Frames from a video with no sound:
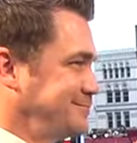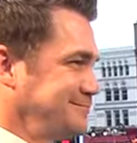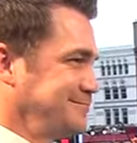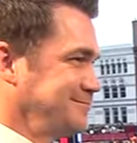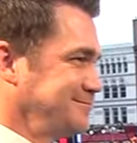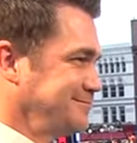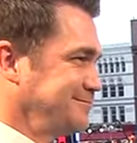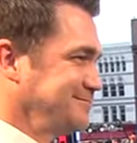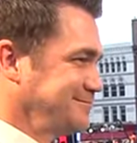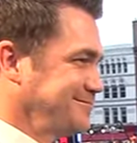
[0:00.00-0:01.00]

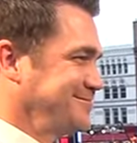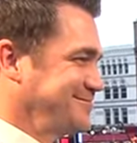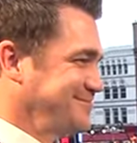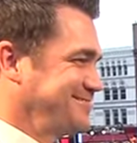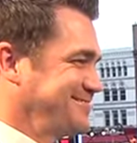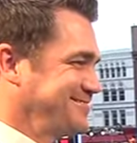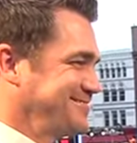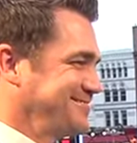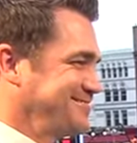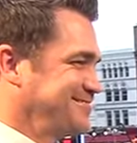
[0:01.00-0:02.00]

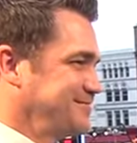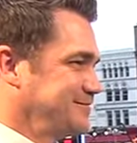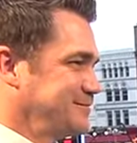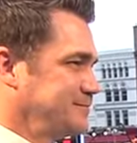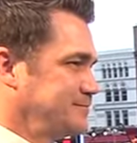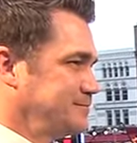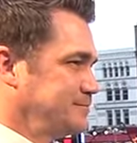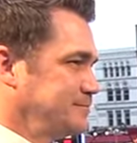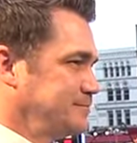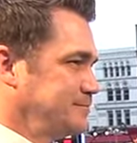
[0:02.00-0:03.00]

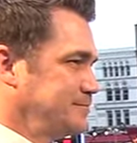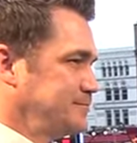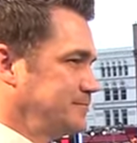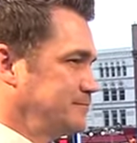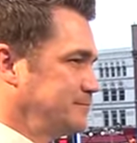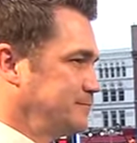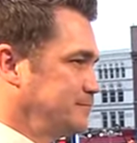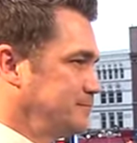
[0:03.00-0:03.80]
This person isn't speaking.